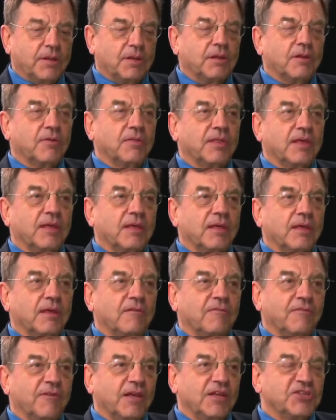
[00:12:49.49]
So the
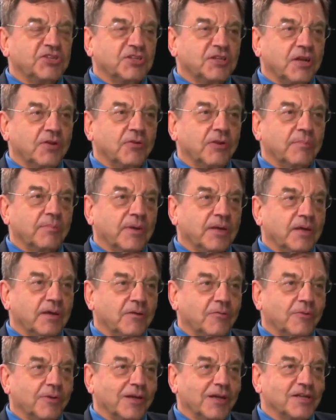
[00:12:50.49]
inflationary money
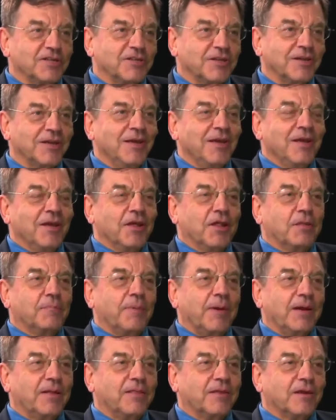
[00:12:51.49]
creation is
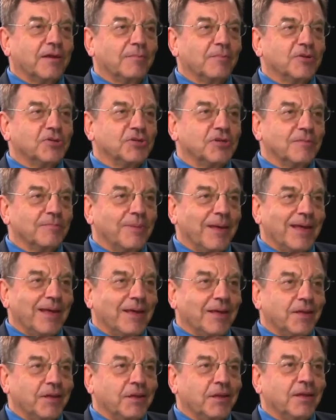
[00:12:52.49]
by the commercial
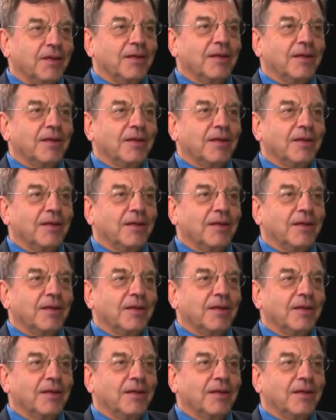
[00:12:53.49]
banks,